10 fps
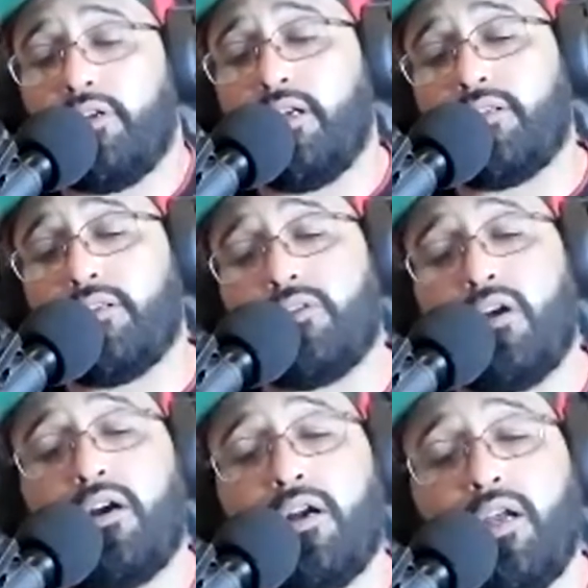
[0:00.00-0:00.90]

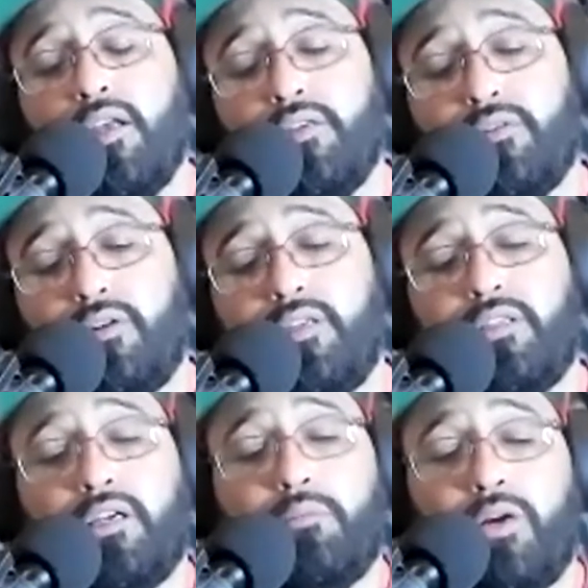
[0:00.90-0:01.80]
SSRIs or
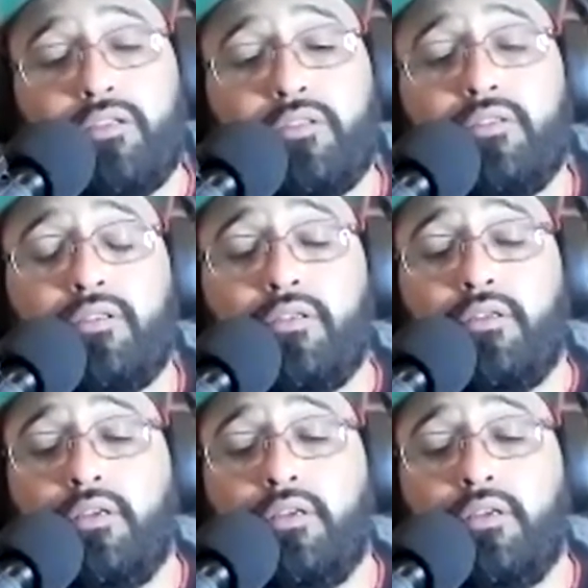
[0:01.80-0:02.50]
antidepressants,